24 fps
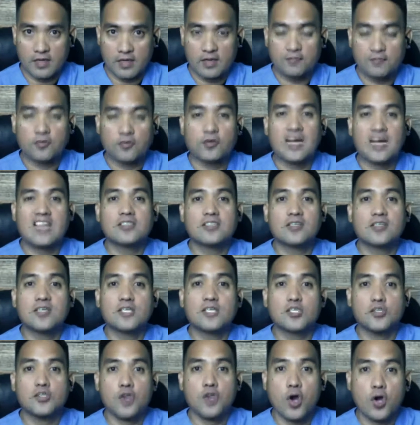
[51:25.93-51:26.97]
If your answer
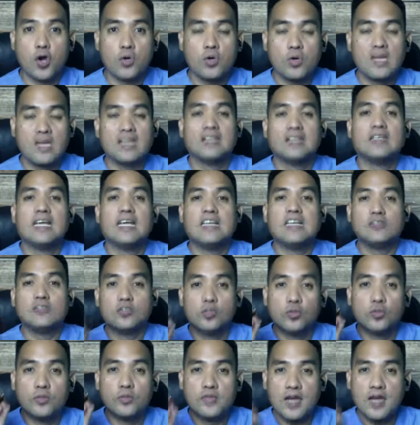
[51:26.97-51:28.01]
is no,
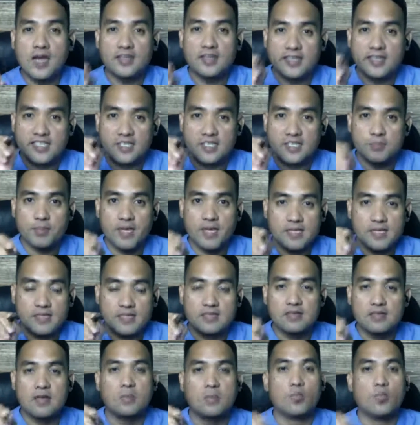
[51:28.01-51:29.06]
then do not expect
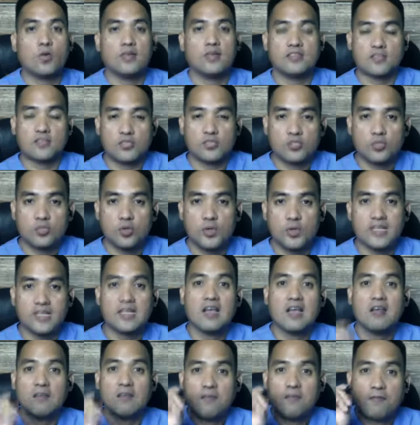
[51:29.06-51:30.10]
someone to do
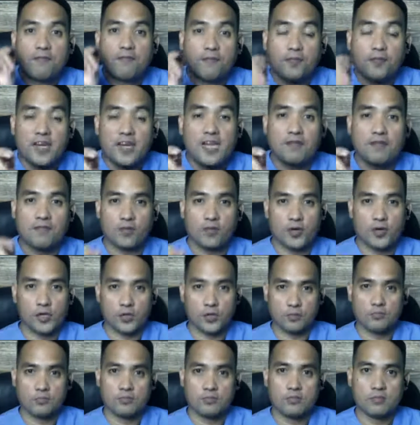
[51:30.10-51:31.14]
it free for
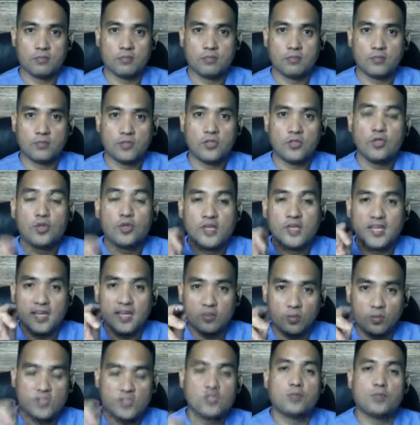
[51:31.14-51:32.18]
you. You
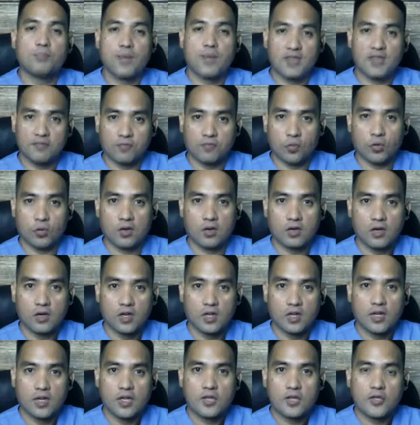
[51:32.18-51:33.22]
get what you pay for.
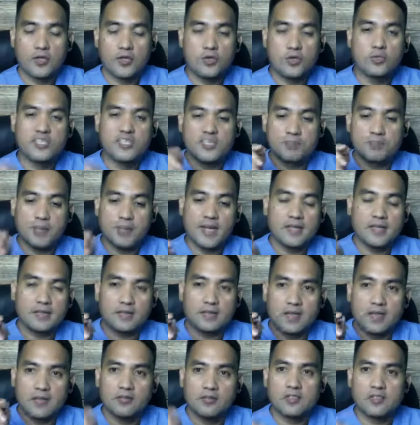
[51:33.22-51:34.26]
You spent
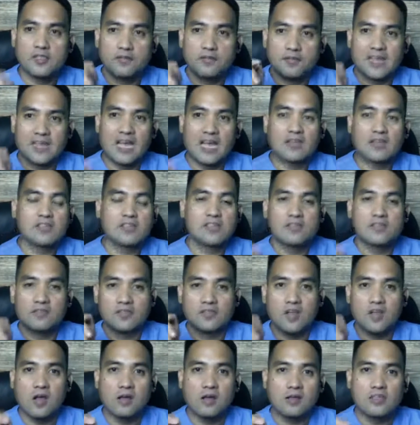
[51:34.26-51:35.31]
hundreds of thousands of
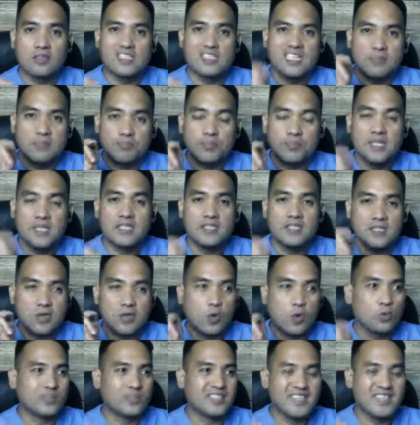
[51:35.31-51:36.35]
dollars in PT,
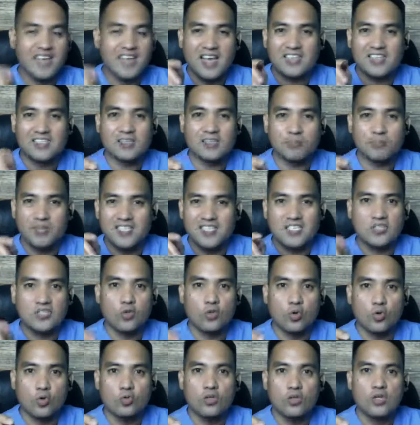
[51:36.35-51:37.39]
OT, SLP
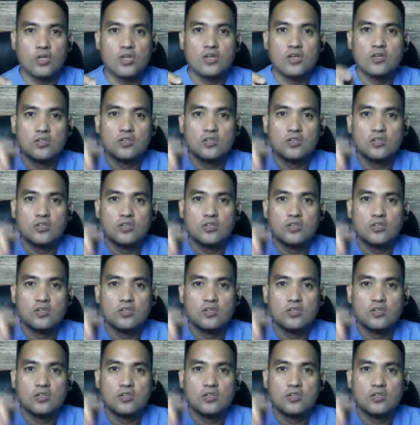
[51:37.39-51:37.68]
school.